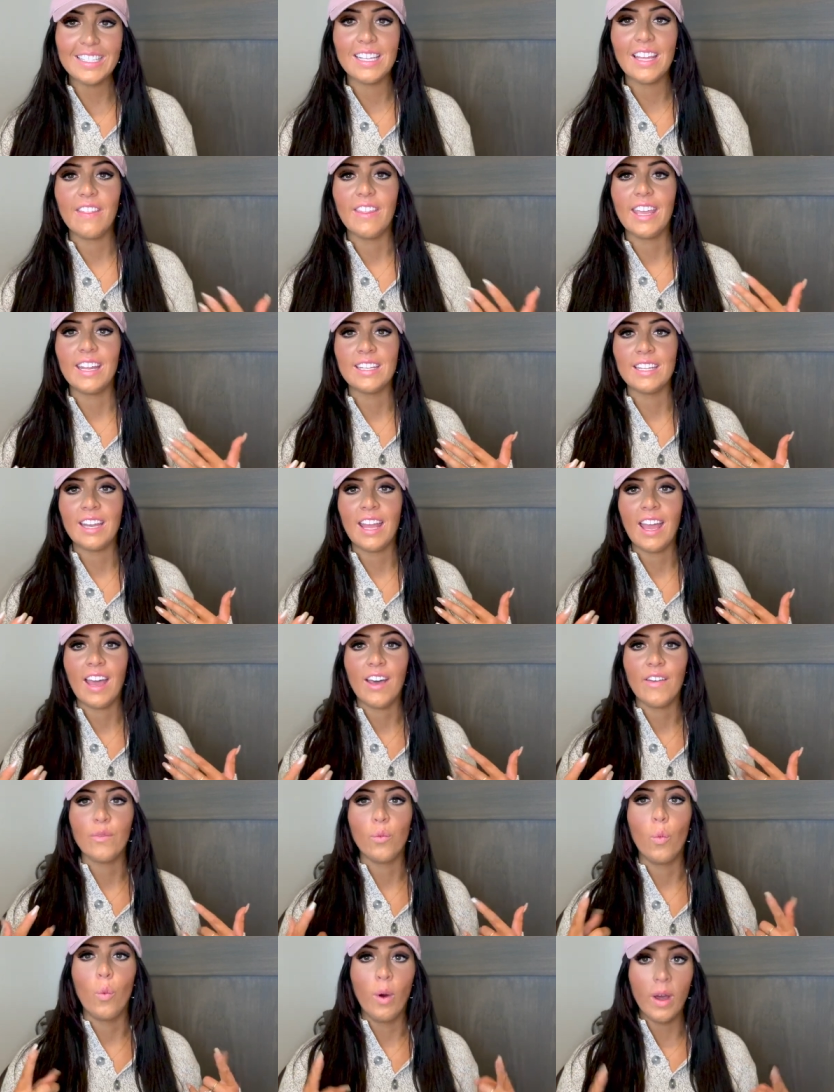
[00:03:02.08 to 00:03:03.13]
they did
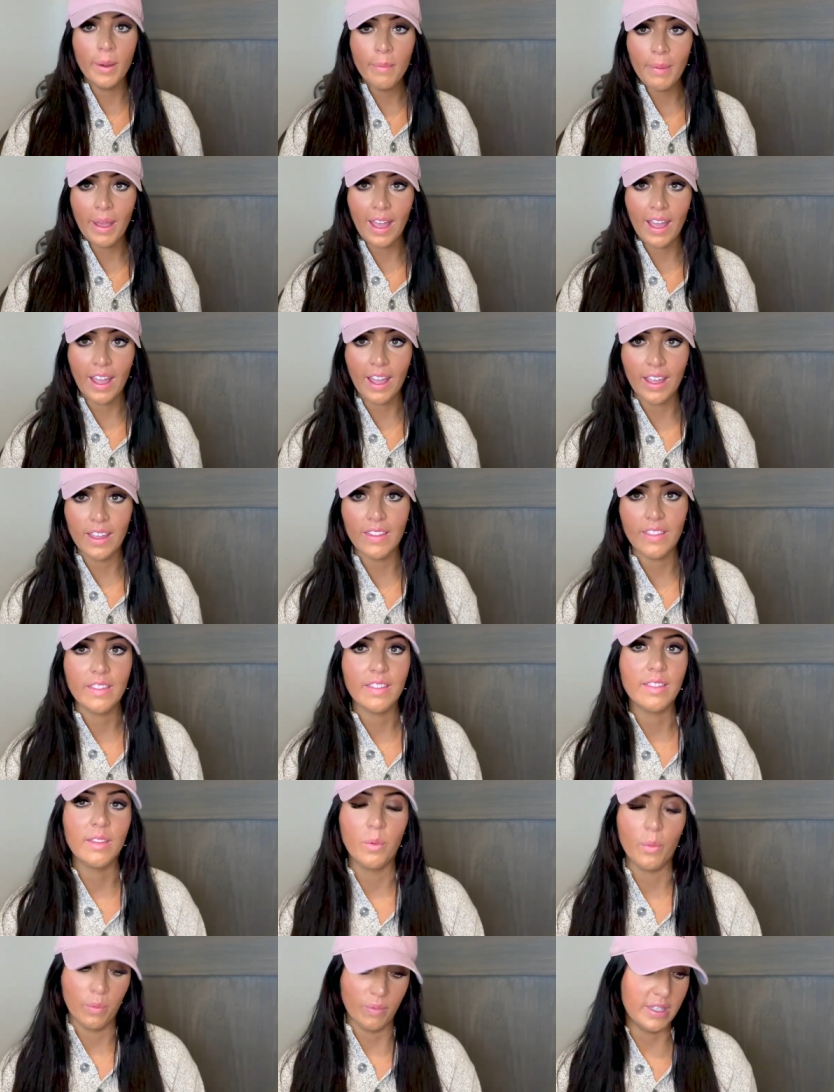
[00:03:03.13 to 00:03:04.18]
have one bag,
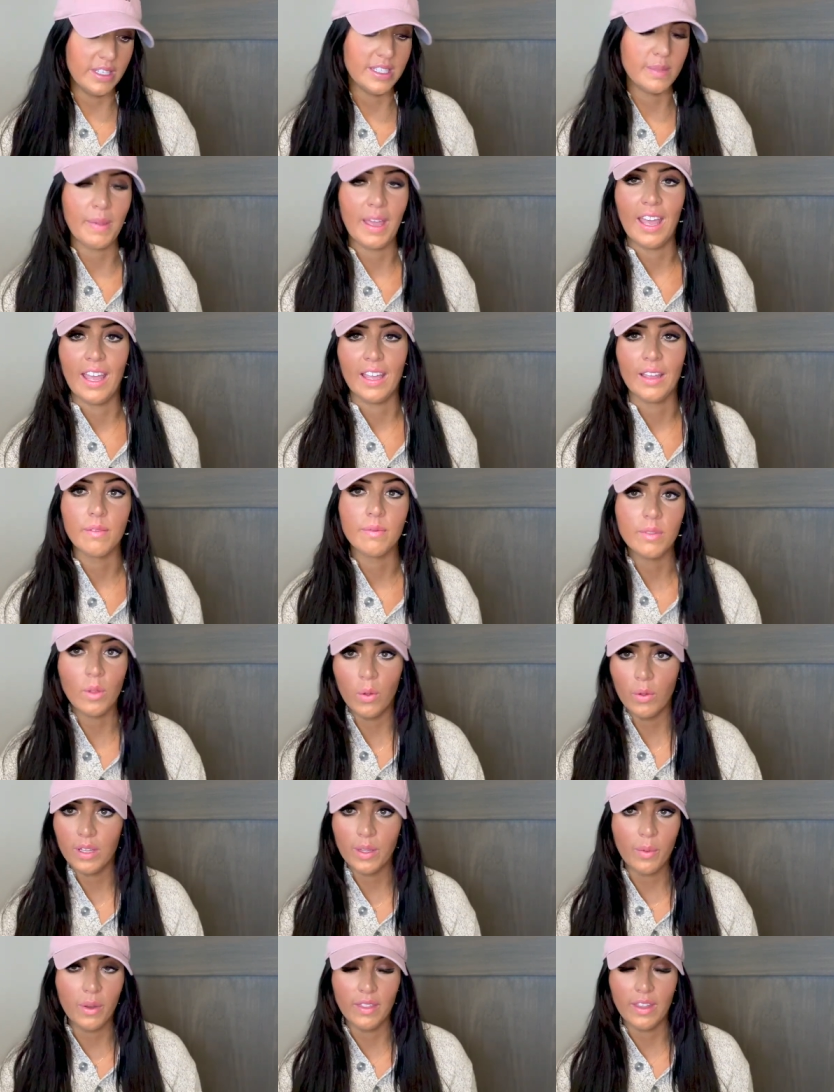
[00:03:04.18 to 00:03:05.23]
this bag, the
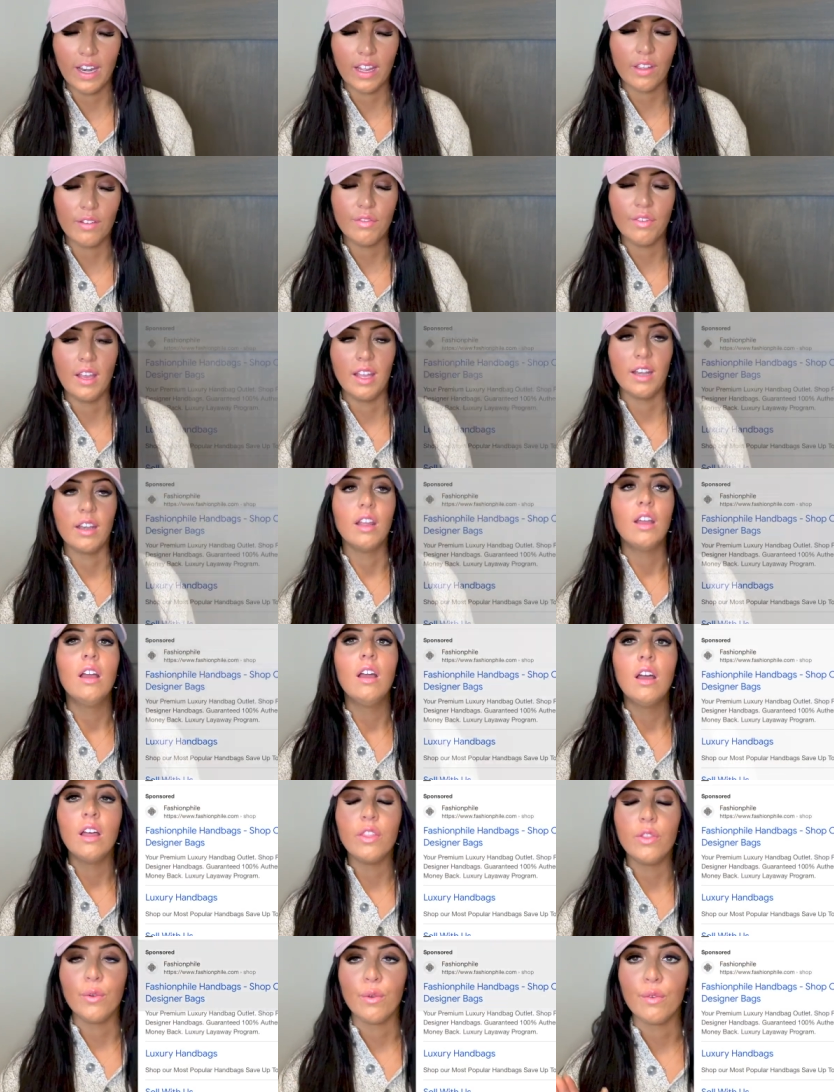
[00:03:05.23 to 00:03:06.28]
only one that I could find
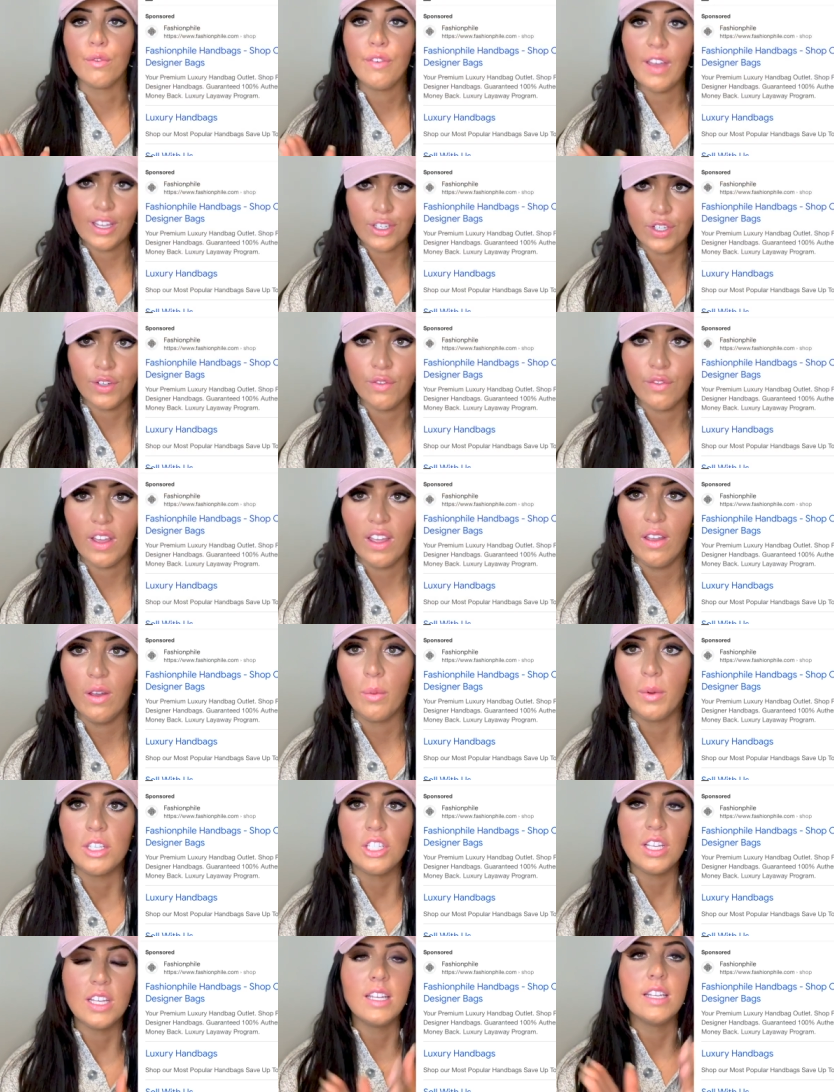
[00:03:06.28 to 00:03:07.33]
through Fashion File,
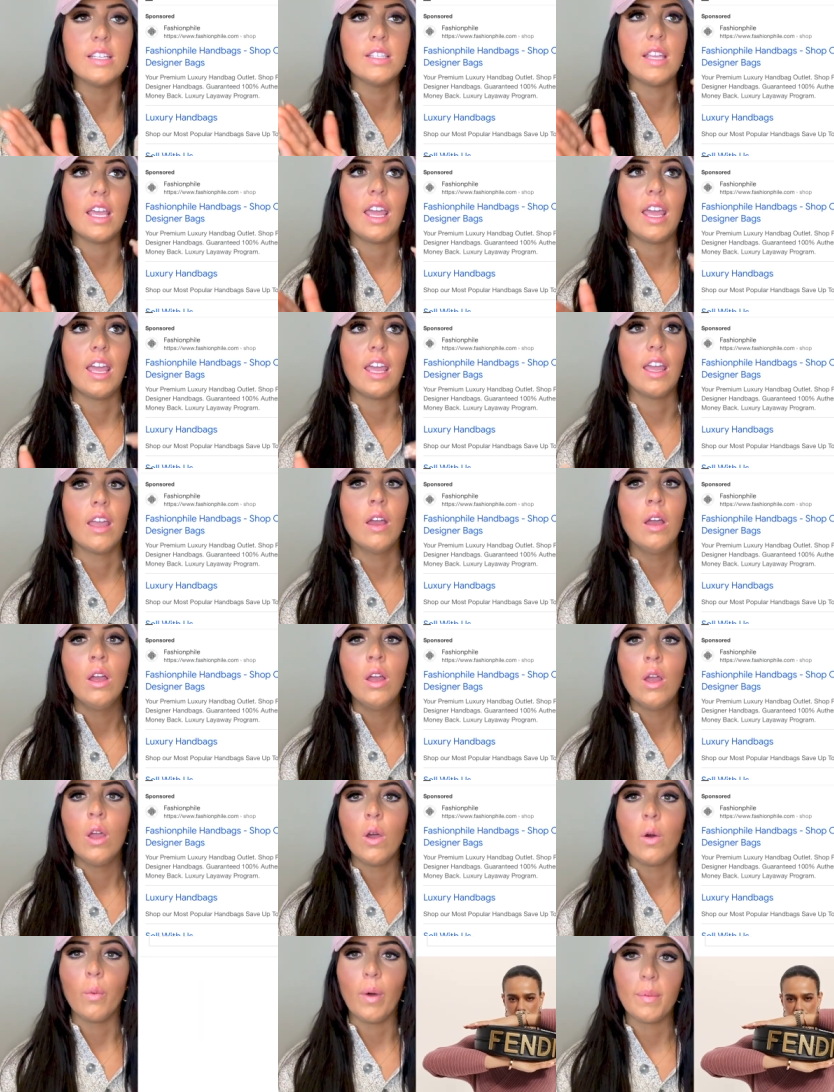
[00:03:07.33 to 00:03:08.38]
which is a
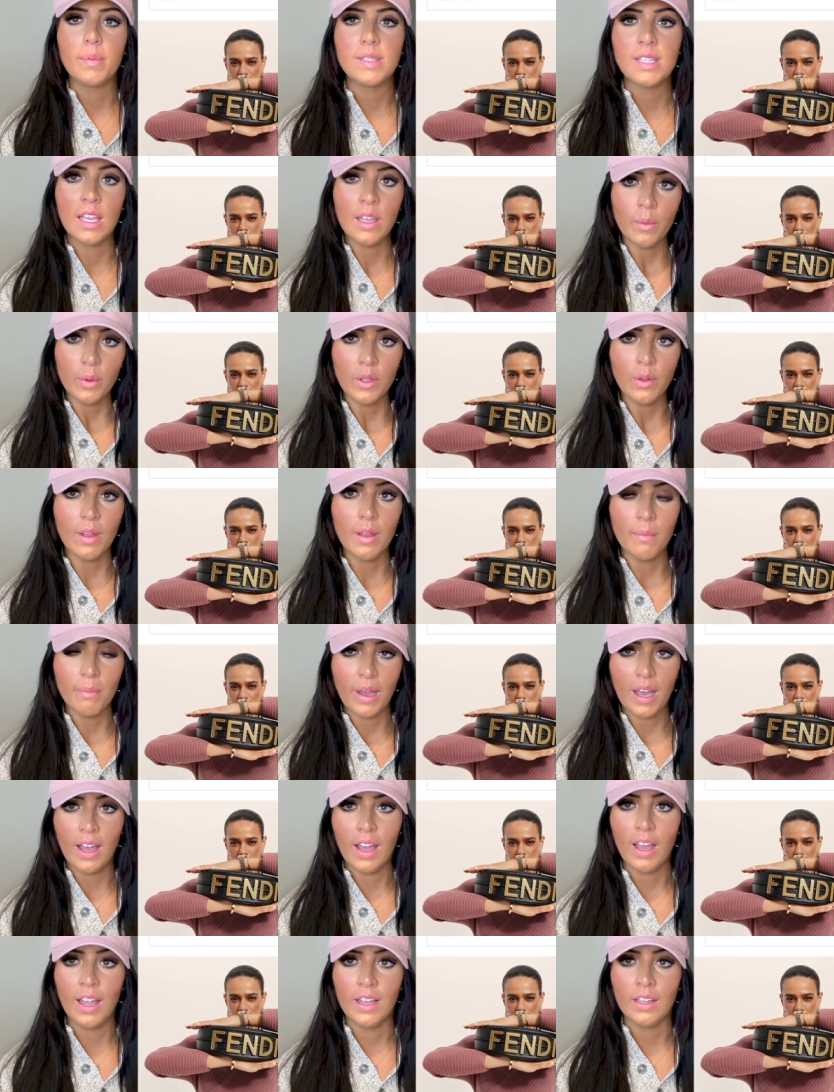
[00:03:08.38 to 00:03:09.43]
website where you can
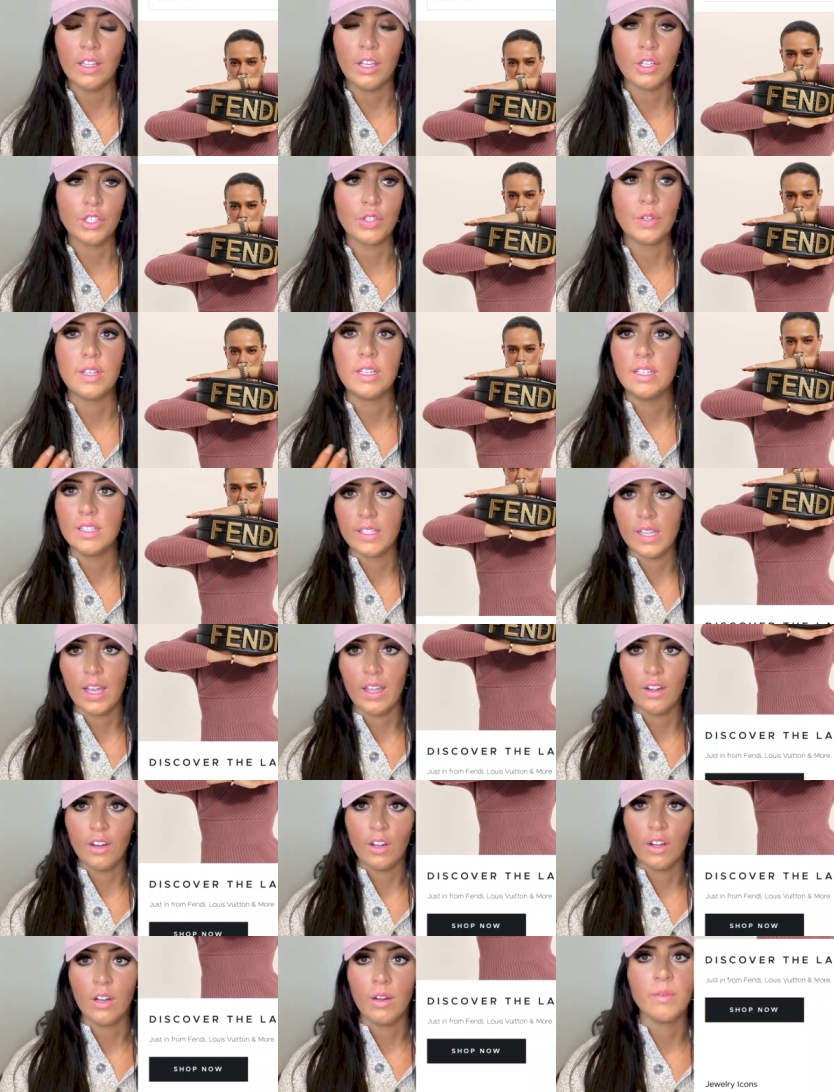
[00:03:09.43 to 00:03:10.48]
buy luxury
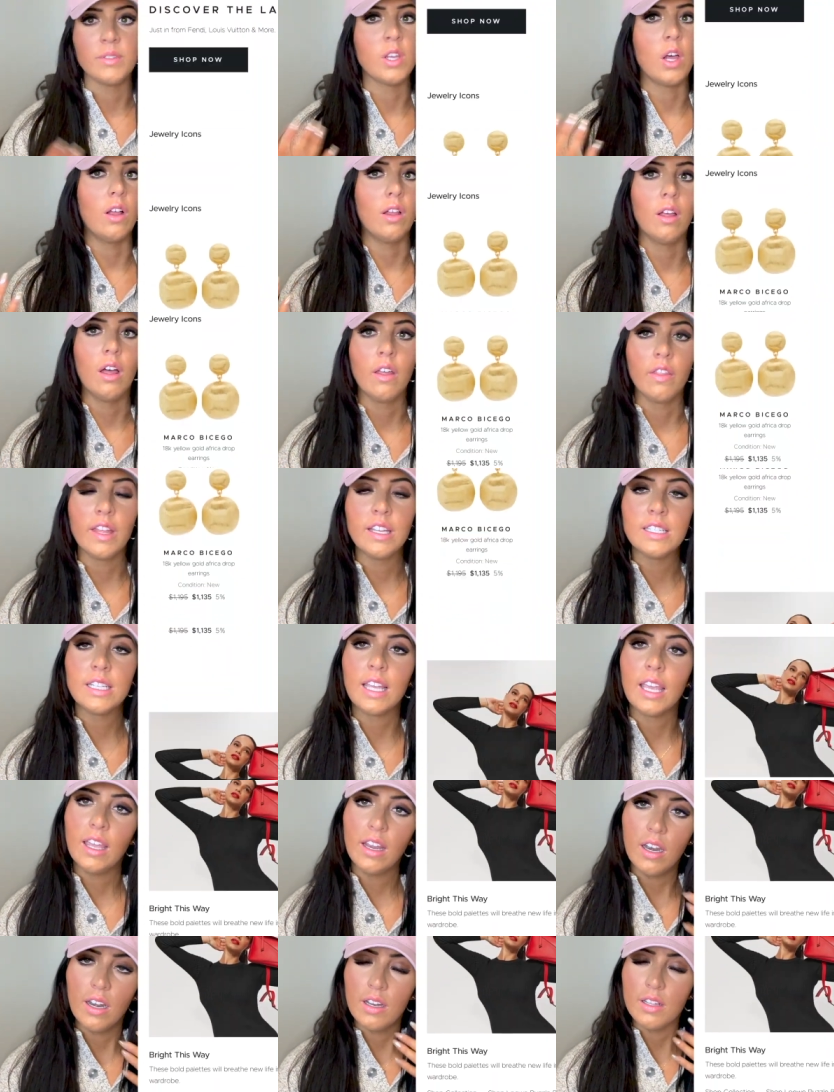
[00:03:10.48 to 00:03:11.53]
designer. It's all
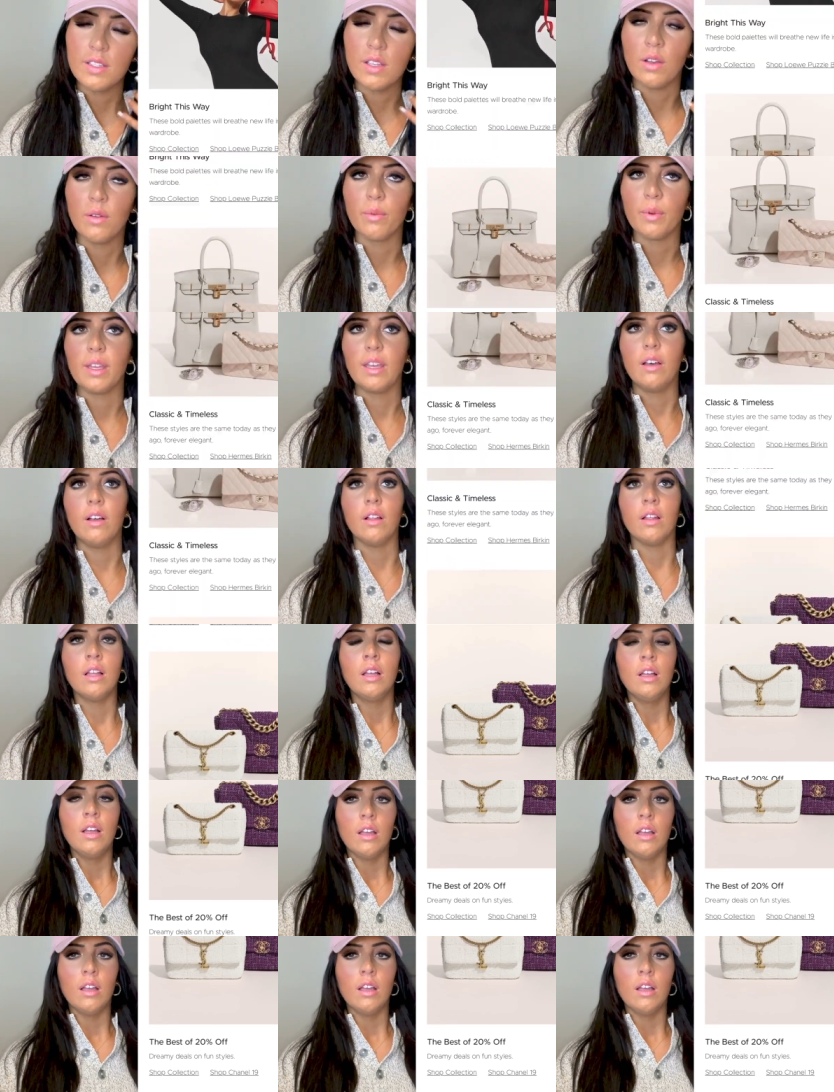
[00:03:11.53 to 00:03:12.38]
authenticated, it's all real.